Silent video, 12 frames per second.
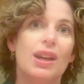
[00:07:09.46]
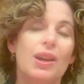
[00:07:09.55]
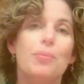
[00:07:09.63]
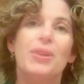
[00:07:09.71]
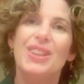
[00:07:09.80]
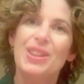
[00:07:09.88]

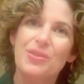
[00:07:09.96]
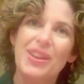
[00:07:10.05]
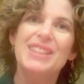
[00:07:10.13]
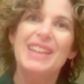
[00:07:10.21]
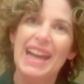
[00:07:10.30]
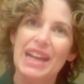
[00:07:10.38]
but the
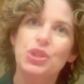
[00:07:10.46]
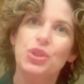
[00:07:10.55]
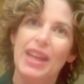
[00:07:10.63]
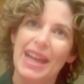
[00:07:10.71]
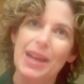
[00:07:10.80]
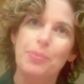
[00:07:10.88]
event
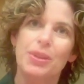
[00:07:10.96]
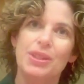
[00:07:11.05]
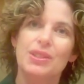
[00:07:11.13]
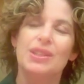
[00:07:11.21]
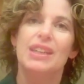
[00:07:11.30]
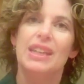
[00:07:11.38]
actually
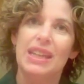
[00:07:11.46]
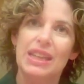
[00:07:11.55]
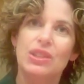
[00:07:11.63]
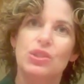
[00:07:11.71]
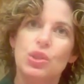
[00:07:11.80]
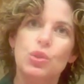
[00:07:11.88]
happened
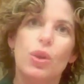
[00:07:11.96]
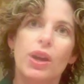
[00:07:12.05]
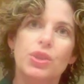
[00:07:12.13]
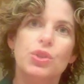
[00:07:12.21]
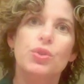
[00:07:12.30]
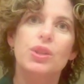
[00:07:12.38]
in
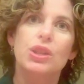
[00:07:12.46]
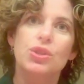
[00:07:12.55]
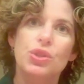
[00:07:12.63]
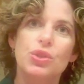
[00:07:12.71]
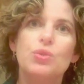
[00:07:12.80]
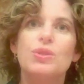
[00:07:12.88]

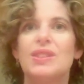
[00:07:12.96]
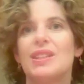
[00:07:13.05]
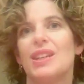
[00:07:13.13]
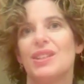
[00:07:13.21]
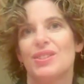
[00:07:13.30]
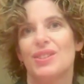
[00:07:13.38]
202
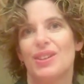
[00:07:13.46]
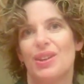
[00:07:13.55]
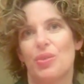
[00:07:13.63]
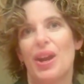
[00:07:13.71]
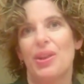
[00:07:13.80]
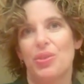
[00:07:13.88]
cities
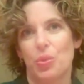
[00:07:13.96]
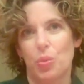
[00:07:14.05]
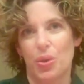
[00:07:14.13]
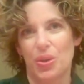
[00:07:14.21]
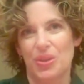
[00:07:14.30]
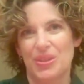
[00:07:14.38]
around the
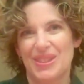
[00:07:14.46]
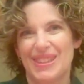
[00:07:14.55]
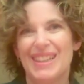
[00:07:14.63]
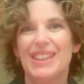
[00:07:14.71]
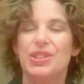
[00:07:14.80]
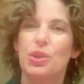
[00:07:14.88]
world.
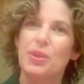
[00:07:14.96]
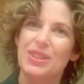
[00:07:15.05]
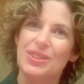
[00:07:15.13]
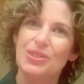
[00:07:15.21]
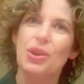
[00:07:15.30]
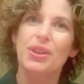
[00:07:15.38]
So
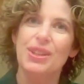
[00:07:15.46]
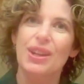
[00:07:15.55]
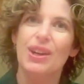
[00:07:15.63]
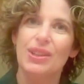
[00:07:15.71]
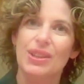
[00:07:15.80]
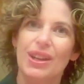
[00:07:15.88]
it started
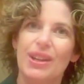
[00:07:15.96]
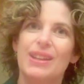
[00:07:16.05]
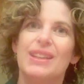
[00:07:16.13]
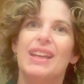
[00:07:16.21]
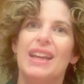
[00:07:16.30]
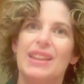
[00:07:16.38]

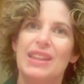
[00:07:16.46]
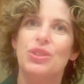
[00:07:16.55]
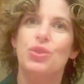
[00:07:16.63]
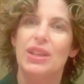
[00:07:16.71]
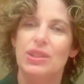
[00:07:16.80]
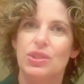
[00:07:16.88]
online and then
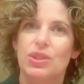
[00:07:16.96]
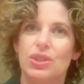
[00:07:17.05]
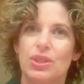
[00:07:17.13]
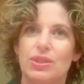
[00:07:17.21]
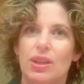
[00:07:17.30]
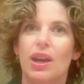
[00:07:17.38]

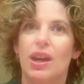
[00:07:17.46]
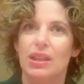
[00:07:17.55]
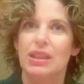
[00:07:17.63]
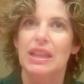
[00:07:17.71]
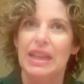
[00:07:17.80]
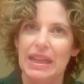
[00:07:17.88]
transitioned
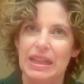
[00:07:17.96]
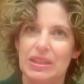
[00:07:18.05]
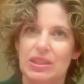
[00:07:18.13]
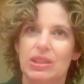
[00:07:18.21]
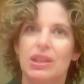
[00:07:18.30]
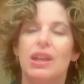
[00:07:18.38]
on
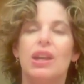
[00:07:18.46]
land.